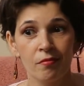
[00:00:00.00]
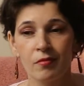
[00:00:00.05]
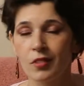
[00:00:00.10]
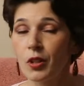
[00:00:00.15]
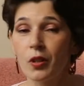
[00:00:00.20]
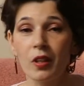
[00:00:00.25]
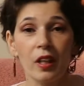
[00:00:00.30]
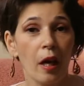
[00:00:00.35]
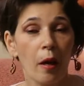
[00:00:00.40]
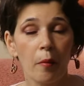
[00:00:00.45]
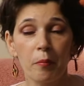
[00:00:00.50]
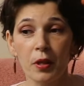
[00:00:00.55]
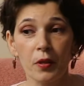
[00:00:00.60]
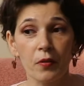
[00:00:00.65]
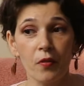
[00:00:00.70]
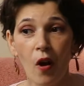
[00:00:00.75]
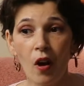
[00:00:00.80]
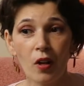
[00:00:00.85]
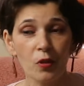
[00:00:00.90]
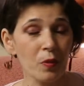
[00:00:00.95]
You can't be
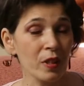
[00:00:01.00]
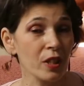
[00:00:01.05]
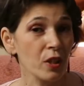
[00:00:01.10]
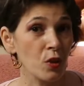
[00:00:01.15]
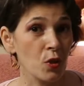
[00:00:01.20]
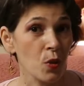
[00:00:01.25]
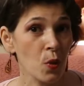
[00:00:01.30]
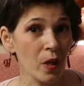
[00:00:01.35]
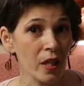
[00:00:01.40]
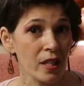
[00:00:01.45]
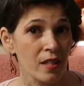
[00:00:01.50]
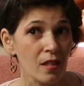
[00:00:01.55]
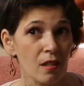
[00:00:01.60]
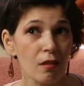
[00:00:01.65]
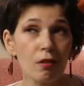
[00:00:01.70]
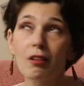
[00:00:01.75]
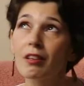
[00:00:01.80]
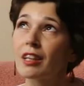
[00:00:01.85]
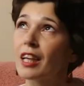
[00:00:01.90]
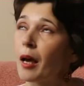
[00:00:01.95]
wrong with the choice,
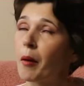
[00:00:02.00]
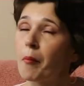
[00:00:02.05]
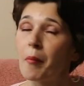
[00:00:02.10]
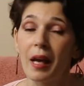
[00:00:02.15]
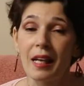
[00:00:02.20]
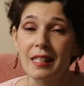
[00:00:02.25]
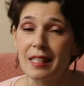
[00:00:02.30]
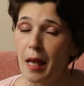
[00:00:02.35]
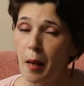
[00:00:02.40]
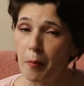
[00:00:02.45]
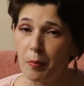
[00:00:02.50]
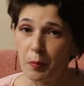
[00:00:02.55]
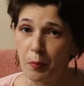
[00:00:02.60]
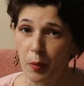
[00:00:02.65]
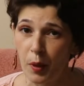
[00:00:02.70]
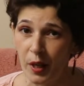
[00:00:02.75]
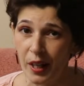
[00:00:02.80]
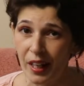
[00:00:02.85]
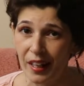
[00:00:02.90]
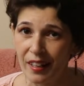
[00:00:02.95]
you can't mess up a
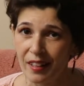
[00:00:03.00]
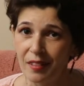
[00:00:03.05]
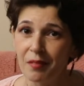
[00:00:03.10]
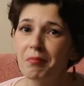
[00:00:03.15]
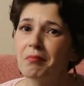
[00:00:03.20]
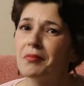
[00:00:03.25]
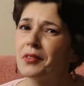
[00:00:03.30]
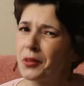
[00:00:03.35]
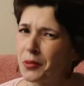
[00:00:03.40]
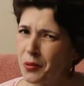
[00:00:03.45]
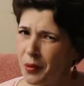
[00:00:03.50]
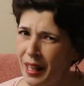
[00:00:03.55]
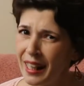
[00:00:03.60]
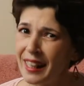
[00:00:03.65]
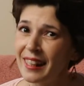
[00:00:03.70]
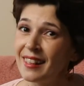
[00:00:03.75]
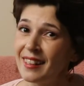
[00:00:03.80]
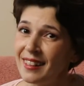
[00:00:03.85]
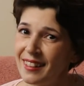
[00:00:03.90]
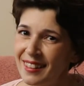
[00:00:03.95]
burger,
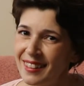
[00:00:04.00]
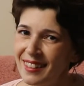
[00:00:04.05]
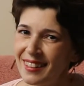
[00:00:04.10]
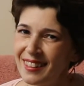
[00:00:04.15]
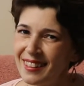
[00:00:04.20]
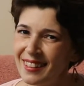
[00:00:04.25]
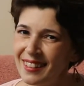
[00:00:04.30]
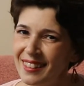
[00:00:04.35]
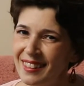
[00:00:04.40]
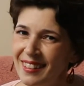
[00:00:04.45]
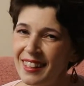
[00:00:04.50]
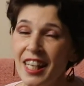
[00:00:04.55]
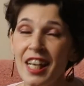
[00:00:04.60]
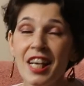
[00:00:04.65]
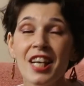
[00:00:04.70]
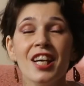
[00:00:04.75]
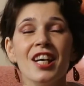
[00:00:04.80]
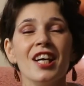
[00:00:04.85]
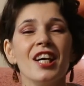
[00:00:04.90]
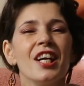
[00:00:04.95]
right?
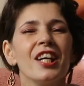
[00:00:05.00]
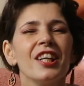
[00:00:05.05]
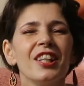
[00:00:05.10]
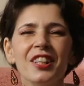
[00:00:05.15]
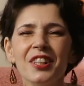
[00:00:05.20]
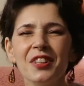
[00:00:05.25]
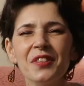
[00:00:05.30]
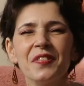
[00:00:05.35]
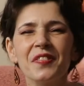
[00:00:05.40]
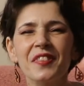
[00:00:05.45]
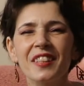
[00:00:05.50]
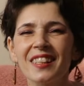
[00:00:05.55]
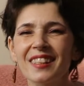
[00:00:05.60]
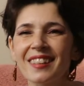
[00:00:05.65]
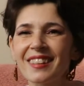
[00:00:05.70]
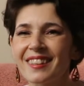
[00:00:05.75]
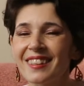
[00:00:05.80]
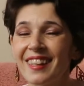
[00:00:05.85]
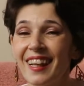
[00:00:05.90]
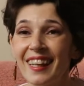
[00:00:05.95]
Who
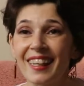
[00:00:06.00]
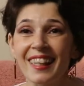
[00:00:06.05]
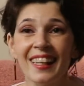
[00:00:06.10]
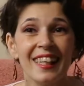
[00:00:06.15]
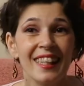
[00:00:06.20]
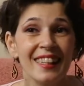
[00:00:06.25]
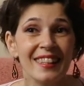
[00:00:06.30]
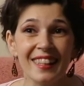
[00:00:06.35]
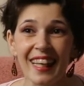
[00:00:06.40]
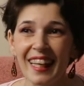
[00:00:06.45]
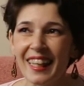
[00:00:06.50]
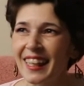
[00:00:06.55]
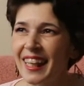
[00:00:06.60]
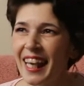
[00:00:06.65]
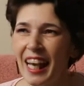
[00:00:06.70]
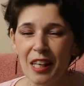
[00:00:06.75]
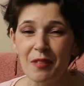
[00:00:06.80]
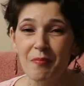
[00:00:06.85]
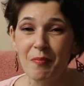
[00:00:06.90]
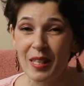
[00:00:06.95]
feels like they
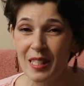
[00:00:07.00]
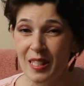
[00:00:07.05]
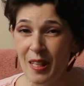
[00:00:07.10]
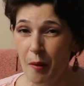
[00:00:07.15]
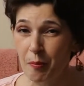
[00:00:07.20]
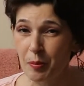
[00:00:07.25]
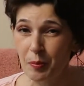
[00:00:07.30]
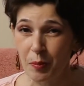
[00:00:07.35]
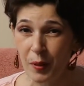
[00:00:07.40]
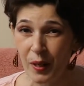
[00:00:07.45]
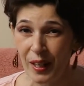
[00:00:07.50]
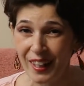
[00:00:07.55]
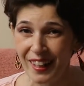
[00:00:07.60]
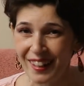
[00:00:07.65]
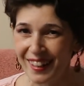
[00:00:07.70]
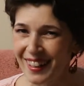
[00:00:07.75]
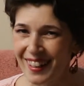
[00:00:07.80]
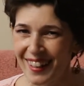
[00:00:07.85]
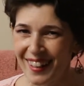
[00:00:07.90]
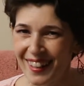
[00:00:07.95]
can mess up a burger
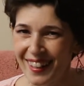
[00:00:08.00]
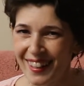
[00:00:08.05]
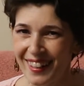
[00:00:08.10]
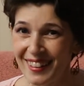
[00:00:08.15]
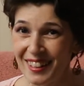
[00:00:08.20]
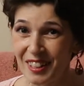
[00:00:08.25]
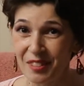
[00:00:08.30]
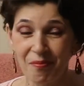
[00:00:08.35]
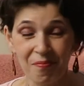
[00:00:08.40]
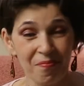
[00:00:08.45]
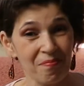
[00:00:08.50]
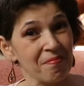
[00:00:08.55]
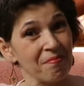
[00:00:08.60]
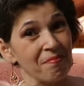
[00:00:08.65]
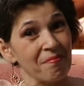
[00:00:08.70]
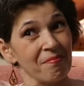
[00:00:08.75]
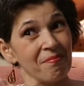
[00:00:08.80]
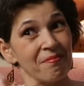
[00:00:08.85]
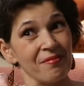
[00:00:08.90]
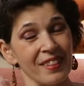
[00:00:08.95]
here?
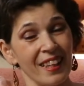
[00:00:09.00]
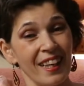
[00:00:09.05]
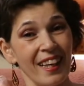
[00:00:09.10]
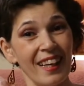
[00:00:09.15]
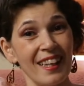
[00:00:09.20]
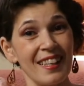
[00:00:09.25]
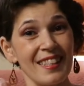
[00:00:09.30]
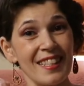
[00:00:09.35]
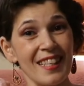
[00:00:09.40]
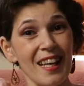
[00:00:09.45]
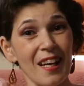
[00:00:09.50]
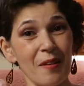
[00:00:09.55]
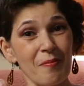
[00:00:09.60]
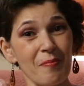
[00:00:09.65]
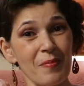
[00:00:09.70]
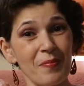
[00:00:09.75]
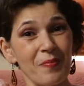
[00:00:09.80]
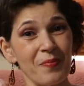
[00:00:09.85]
Hands up.